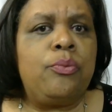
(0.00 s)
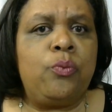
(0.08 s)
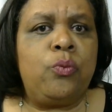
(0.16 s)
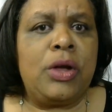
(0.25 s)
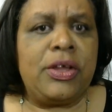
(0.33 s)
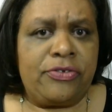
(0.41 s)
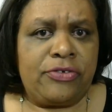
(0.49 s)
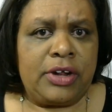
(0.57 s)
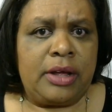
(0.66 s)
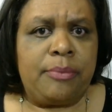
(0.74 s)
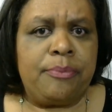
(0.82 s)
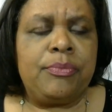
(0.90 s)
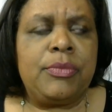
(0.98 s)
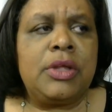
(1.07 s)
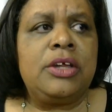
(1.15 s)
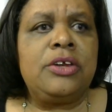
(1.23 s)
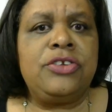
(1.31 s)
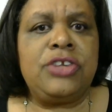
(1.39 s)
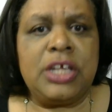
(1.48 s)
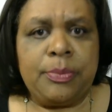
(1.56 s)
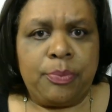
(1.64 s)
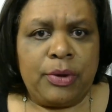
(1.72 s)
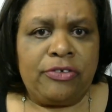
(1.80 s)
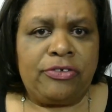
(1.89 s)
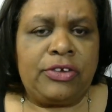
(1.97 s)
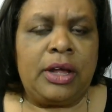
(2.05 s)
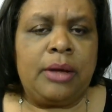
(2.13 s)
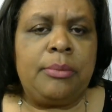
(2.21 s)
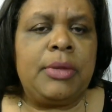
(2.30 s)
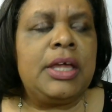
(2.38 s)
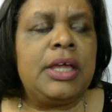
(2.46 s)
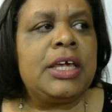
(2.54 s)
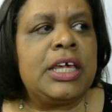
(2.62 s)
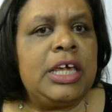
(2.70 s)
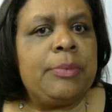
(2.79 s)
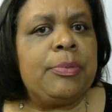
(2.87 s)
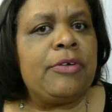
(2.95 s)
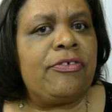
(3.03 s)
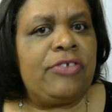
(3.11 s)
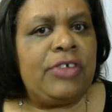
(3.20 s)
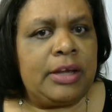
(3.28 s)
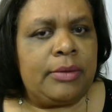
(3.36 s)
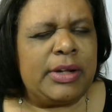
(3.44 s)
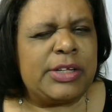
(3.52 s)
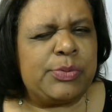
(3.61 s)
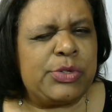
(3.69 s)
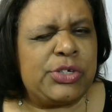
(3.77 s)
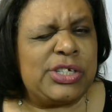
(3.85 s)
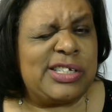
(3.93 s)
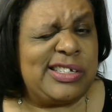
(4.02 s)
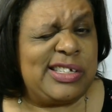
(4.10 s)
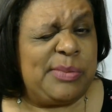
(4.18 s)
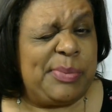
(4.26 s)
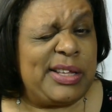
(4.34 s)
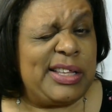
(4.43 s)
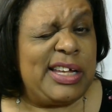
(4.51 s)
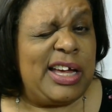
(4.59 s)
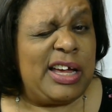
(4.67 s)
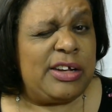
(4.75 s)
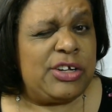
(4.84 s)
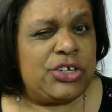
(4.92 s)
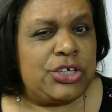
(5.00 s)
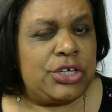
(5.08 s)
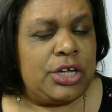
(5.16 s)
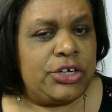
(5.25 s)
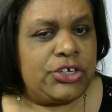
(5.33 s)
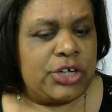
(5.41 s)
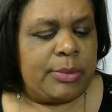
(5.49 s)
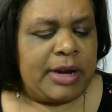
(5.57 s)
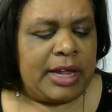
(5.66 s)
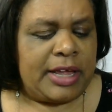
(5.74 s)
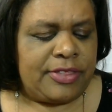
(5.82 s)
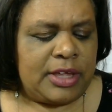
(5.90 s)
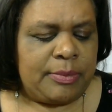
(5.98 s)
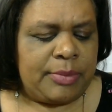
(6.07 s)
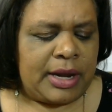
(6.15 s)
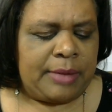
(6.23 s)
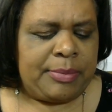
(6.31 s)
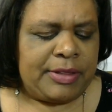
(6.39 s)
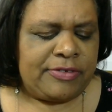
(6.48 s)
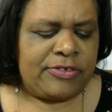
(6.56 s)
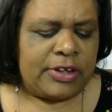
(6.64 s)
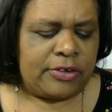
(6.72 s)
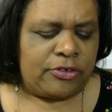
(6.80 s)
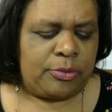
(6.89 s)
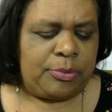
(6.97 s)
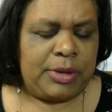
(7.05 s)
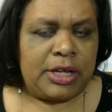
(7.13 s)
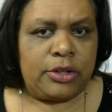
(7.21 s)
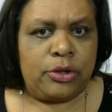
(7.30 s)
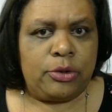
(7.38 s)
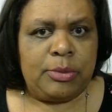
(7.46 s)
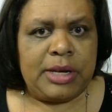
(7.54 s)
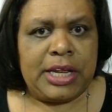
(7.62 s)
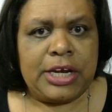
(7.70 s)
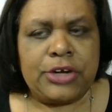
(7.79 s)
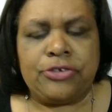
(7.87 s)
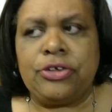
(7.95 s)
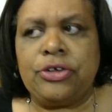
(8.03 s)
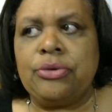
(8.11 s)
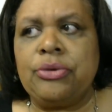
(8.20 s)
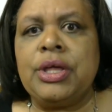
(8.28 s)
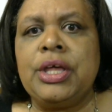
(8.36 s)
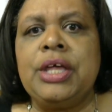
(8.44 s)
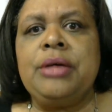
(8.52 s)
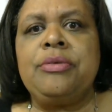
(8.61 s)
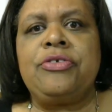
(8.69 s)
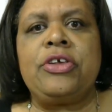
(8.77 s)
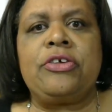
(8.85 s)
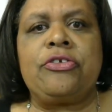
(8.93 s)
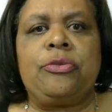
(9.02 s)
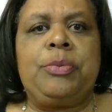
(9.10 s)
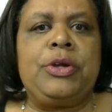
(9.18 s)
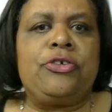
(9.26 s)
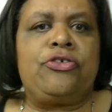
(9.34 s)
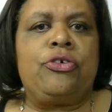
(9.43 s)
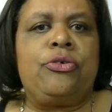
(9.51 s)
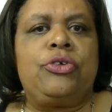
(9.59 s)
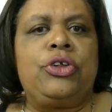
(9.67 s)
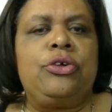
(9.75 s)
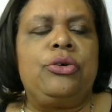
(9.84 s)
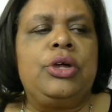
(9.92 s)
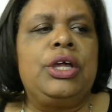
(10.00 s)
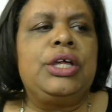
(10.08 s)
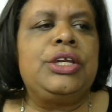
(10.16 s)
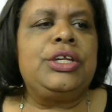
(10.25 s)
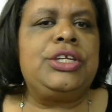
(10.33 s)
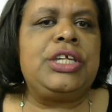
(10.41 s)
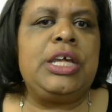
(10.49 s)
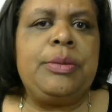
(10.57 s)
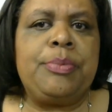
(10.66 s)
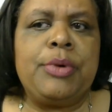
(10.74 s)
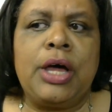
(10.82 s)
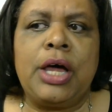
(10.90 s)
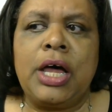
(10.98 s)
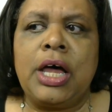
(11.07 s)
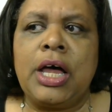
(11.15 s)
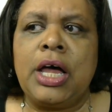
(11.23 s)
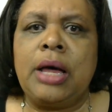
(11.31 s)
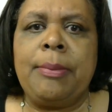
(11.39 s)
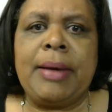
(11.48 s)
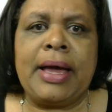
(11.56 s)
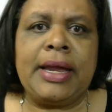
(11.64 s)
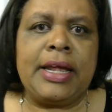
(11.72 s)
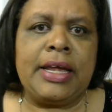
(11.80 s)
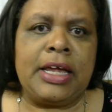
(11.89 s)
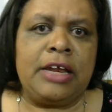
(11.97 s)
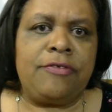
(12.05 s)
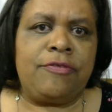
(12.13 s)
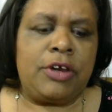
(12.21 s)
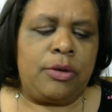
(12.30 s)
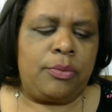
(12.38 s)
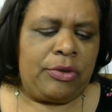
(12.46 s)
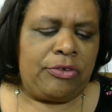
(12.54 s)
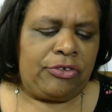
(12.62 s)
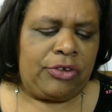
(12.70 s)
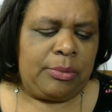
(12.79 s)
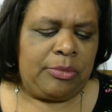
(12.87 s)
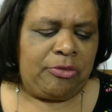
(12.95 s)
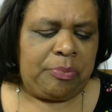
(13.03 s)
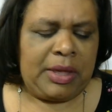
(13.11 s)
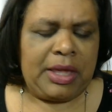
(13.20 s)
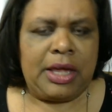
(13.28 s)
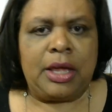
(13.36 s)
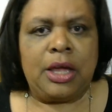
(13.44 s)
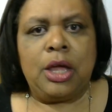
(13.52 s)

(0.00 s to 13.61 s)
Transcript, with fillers: wisdom, deep wisdom, Keeper of Secrets, which isn't typically a, a Gemini thing, but I believe secrets are being illuminated to you. Secrets are being shown to you. Deep, uh, abiding, infinite wisdom is being